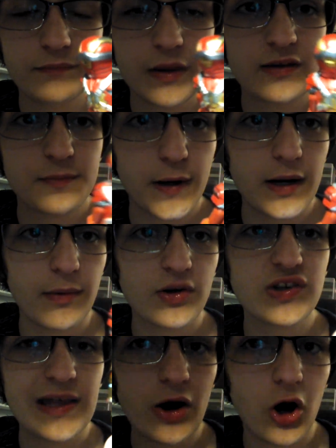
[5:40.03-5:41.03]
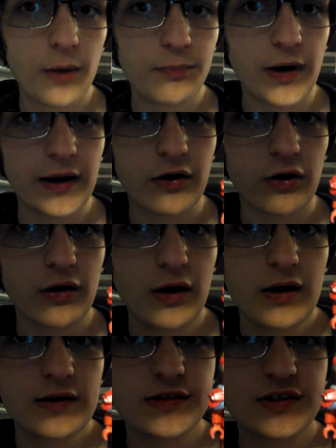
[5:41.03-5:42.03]
It's pretty much the Heartbreaker
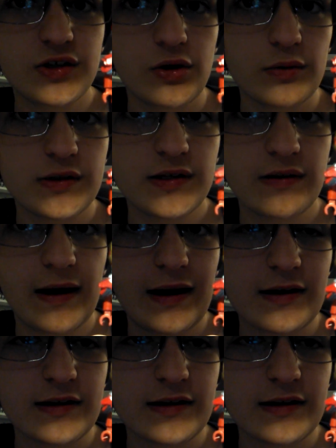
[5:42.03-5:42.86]
suit that he